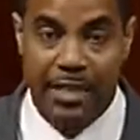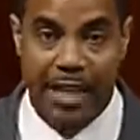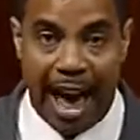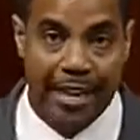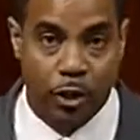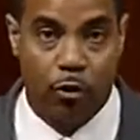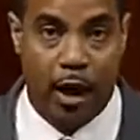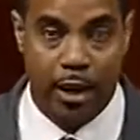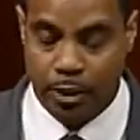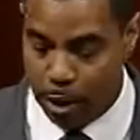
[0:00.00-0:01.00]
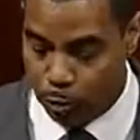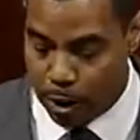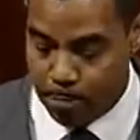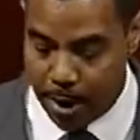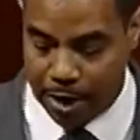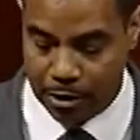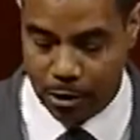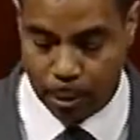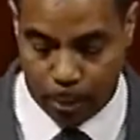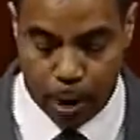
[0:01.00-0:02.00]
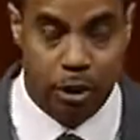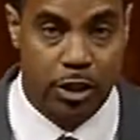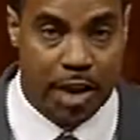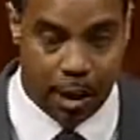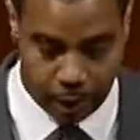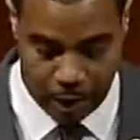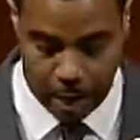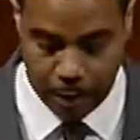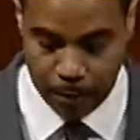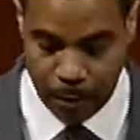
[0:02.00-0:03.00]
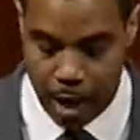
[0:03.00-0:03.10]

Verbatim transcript: tax credits and rebates to purchase health care,